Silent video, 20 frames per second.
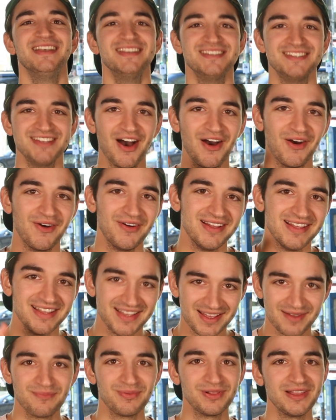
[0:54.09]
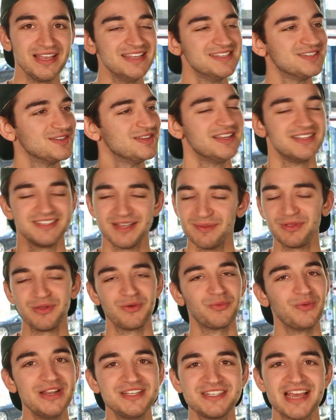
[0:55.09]
So please
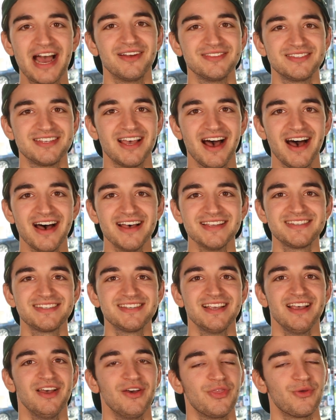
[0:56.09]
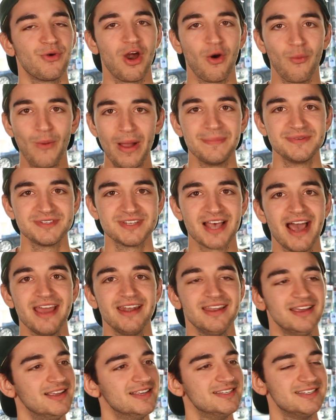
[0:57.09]
simply reach out to us through our
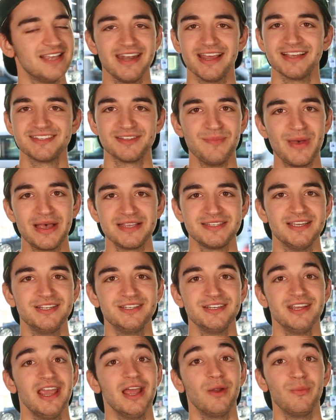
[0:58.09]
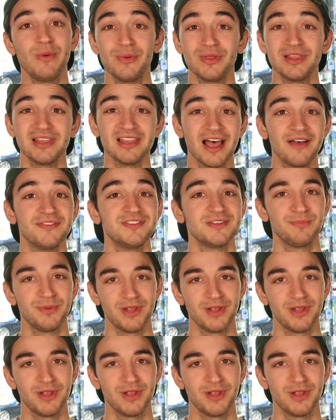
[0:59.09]
website, send us a message, and we would love to